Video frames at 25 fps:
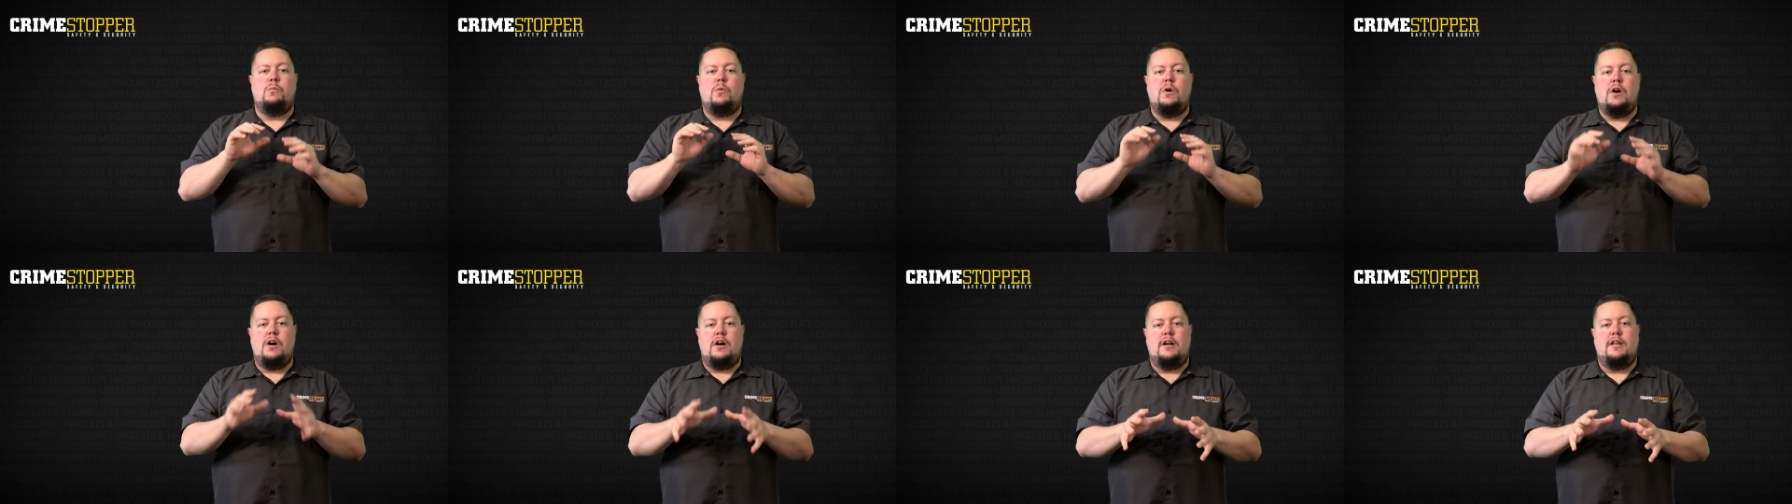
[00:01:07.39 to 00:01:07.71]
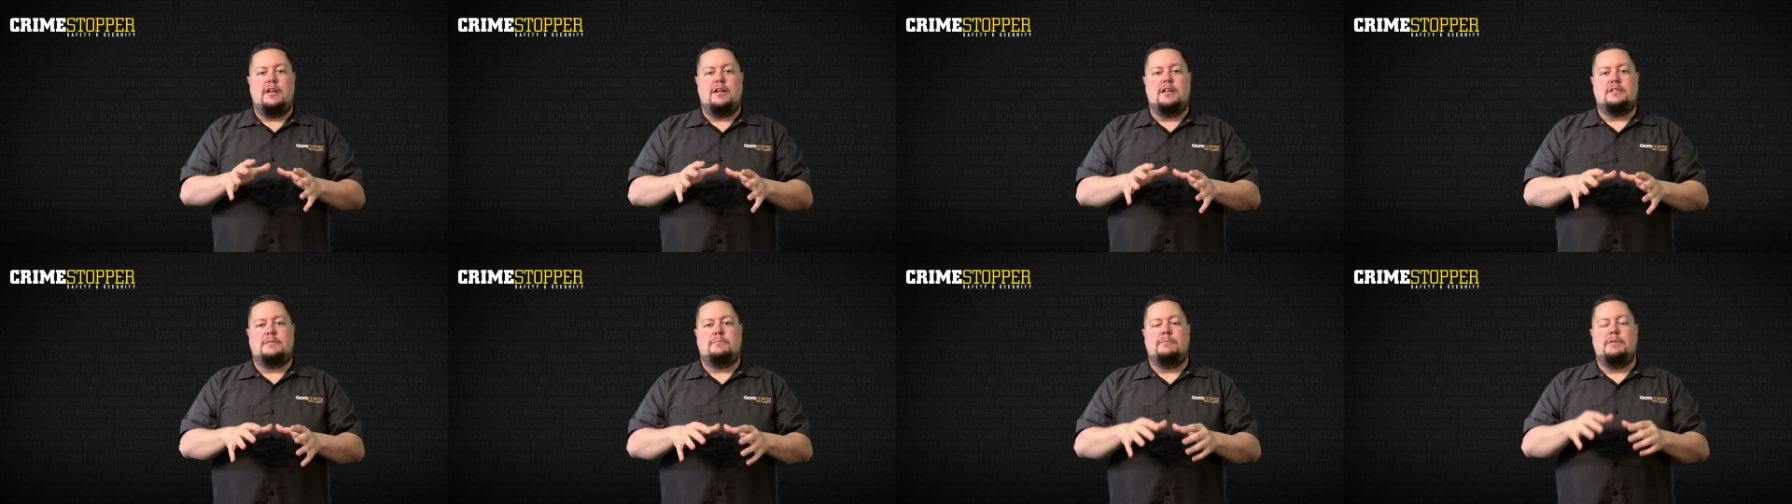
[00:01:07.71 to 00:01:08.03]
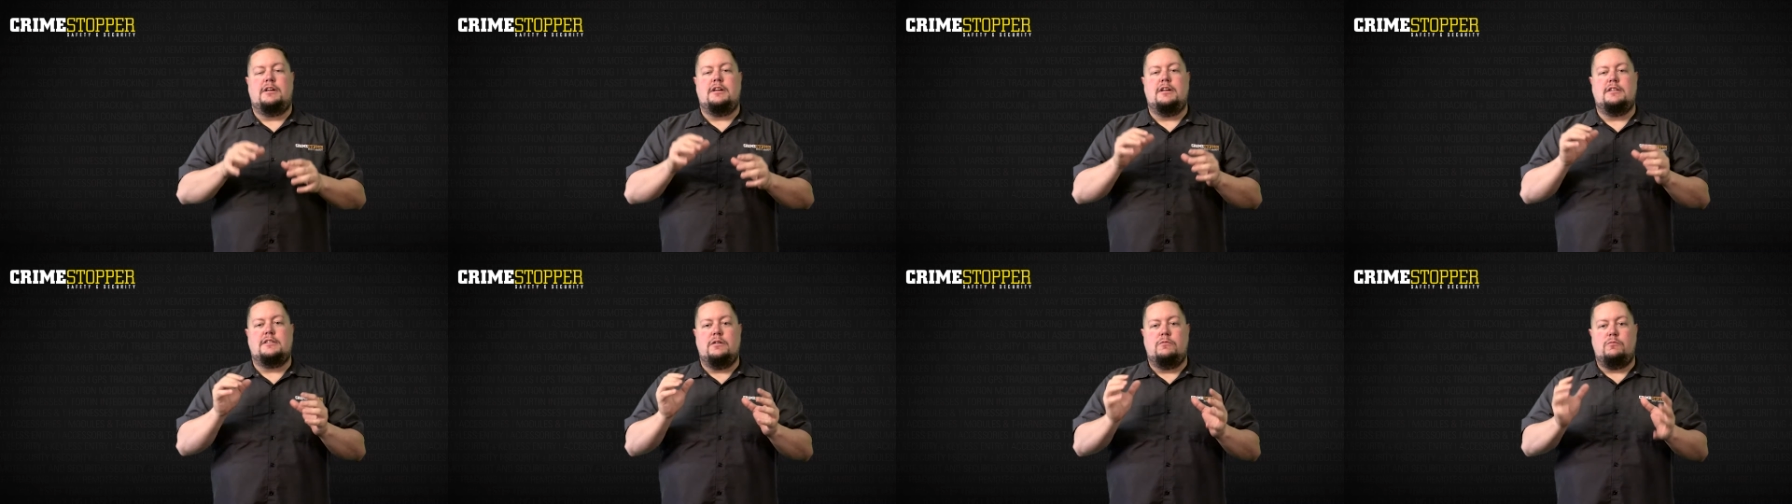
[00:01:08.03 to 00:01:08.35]
where it is
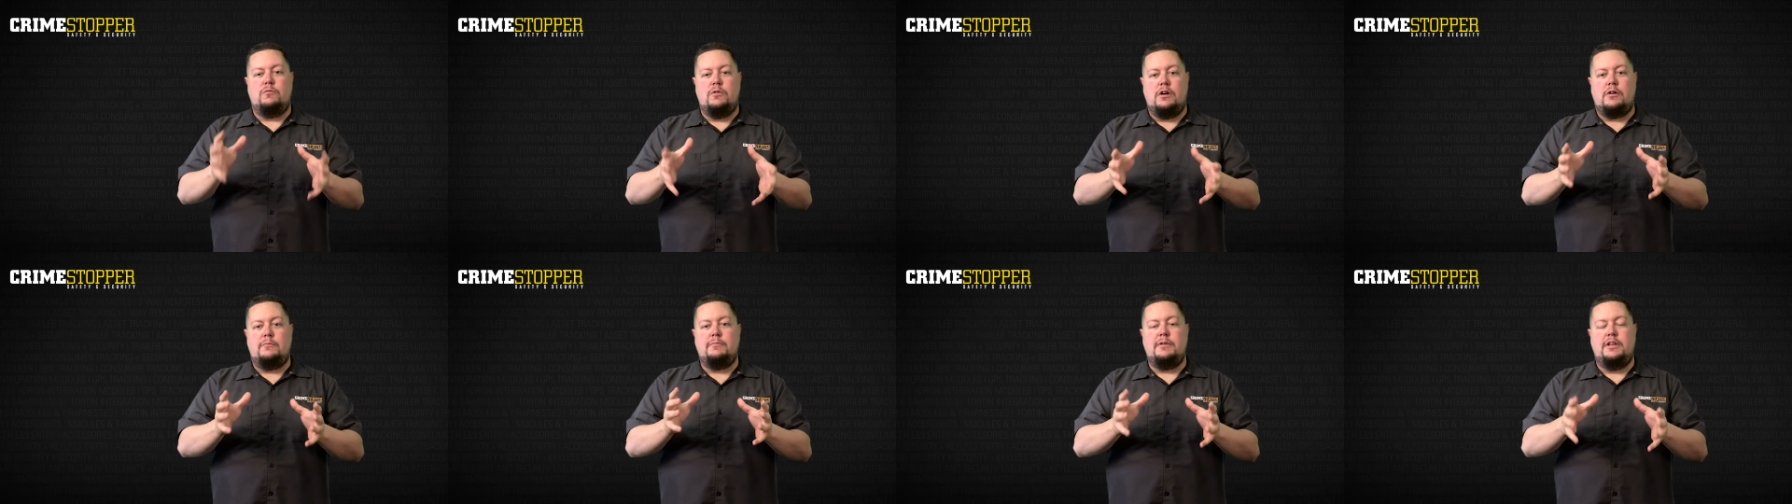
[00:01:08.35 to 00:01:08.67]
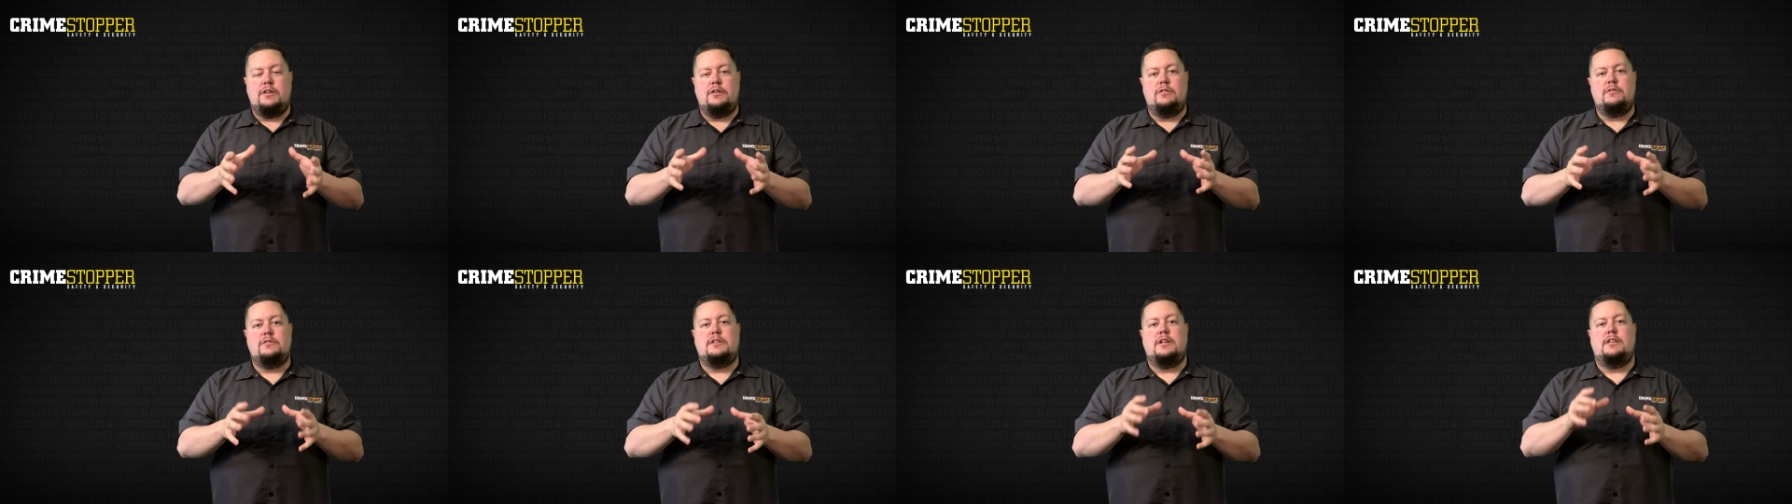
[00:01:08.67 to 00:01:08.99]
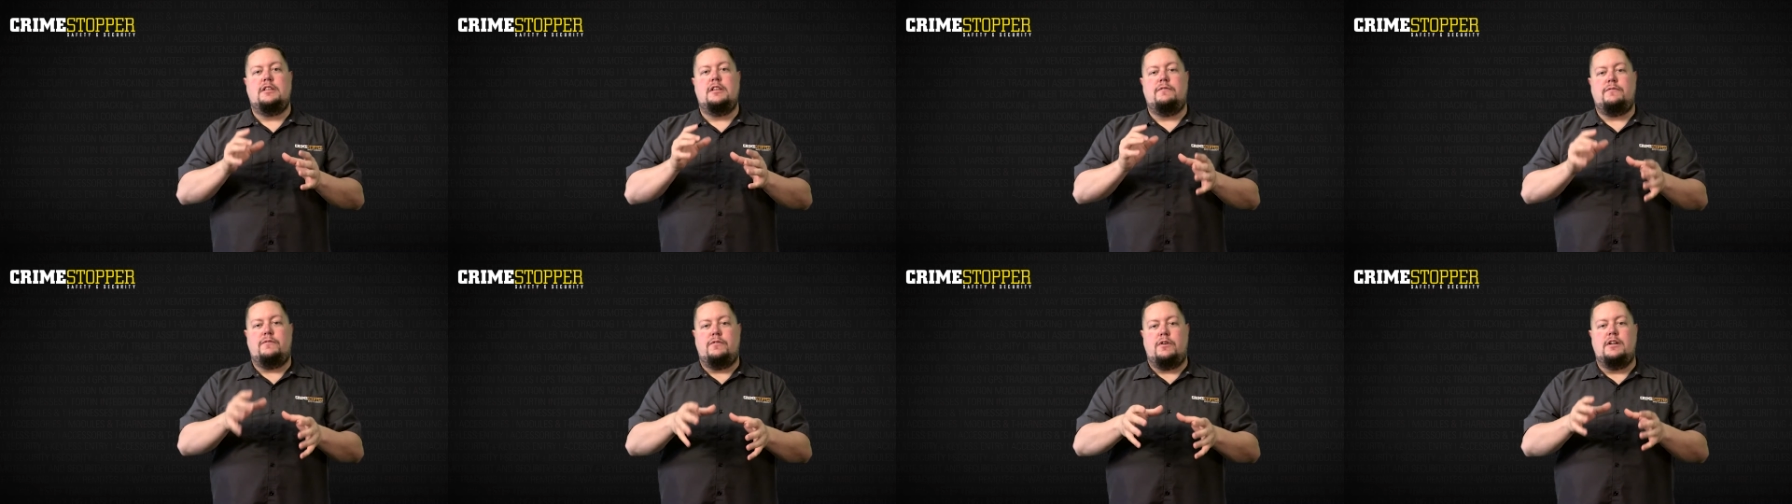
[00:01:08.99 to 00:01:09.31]
because it will be used in
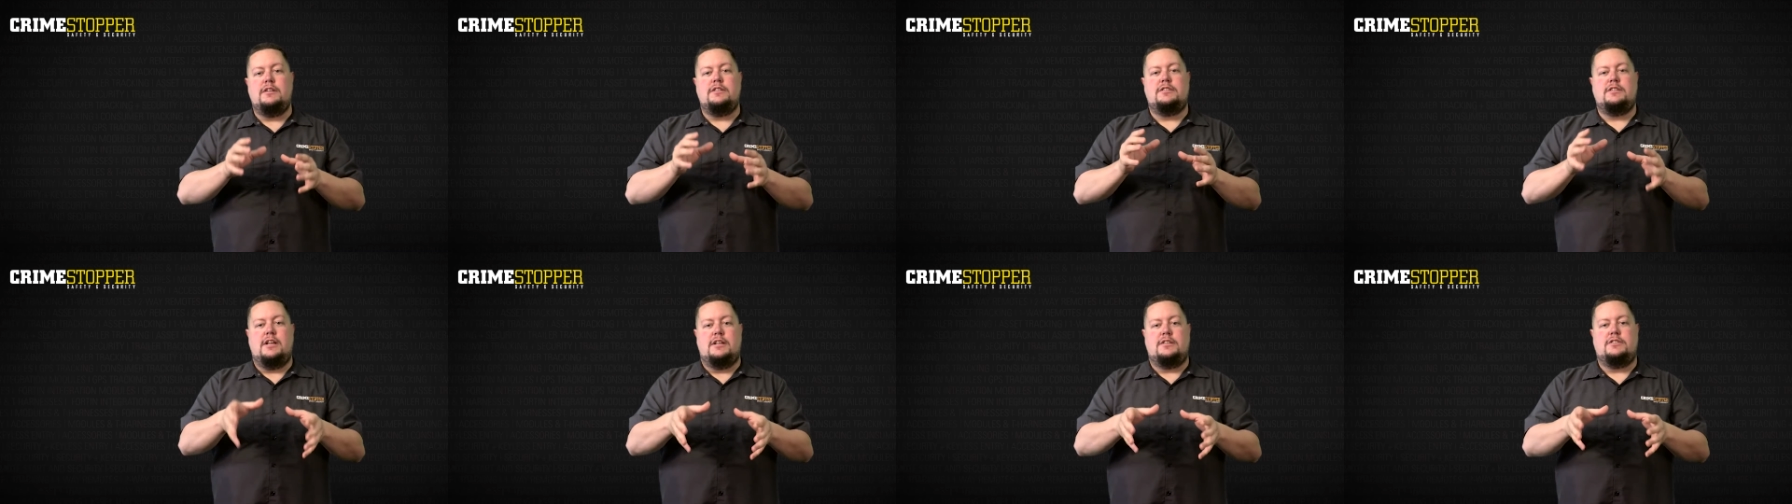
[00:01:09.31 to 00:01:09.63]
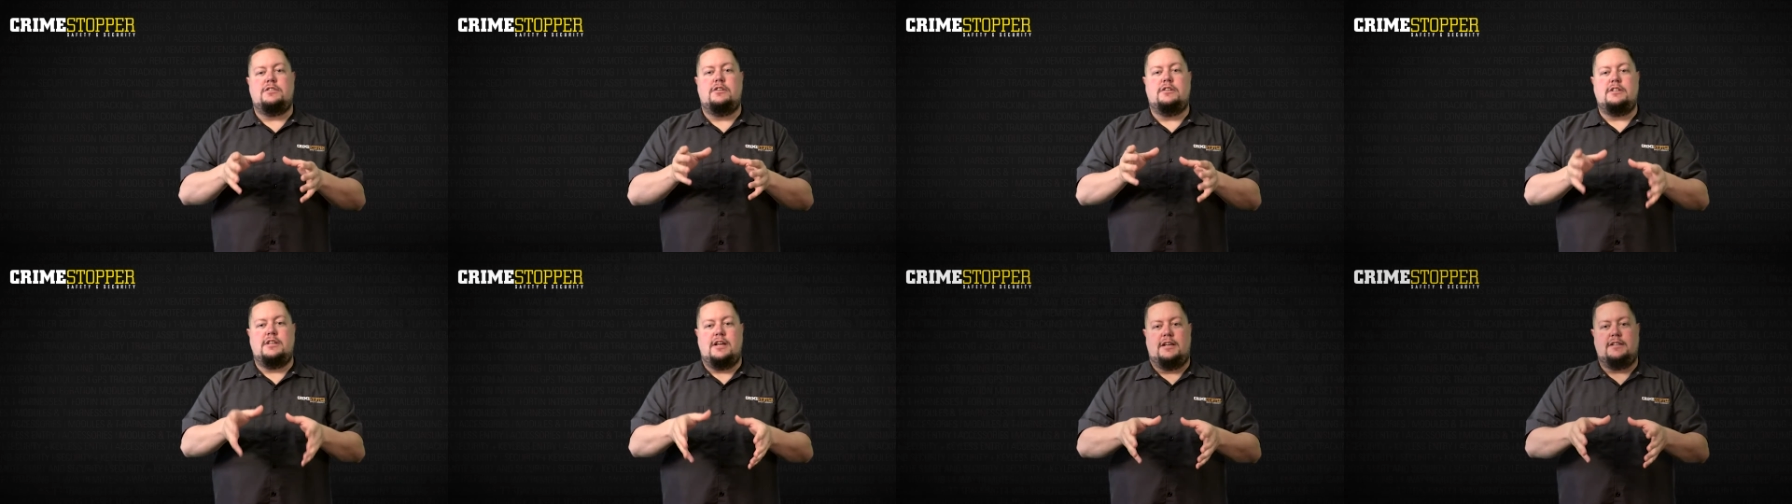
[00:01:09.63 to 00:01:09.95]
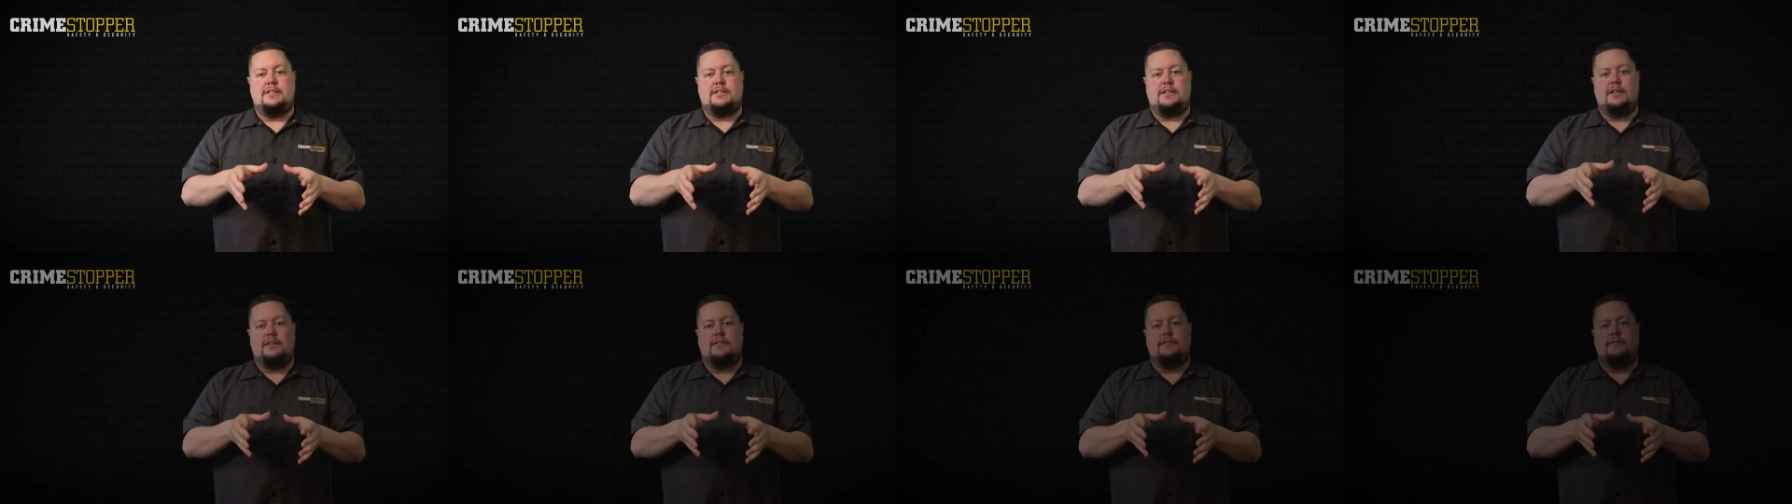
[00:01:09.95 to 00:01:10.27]
the front sensor
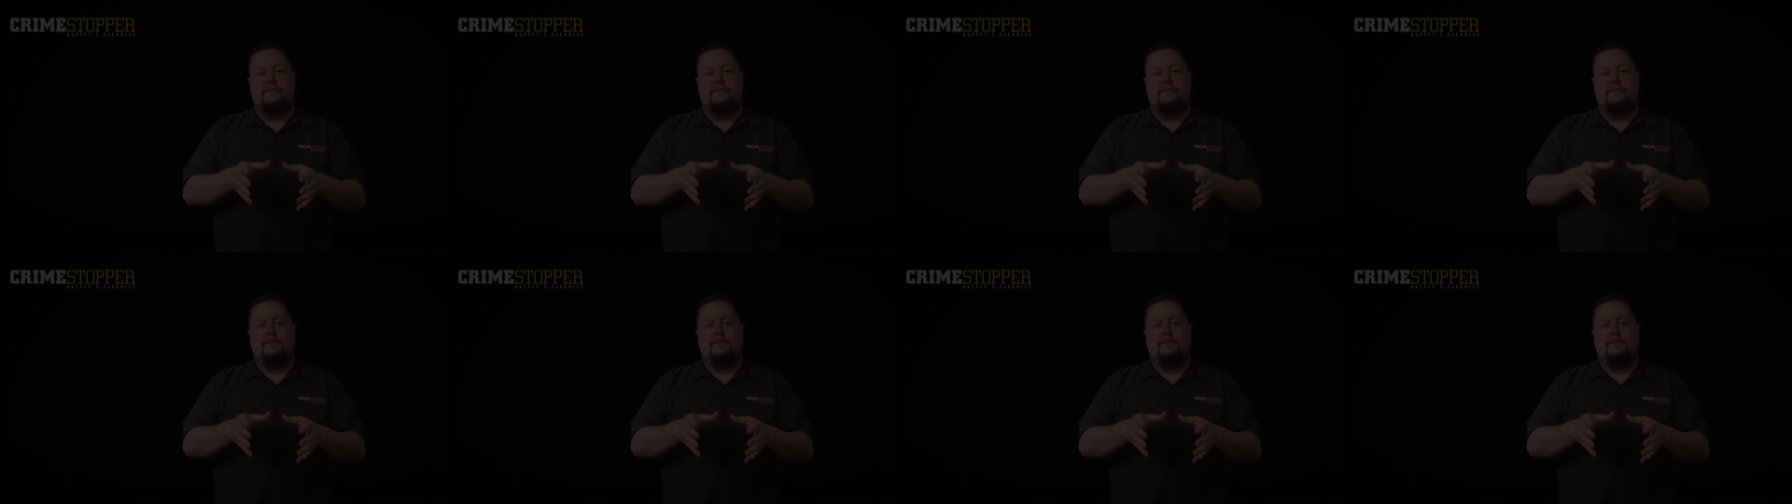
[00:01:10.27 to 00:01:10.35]
testing.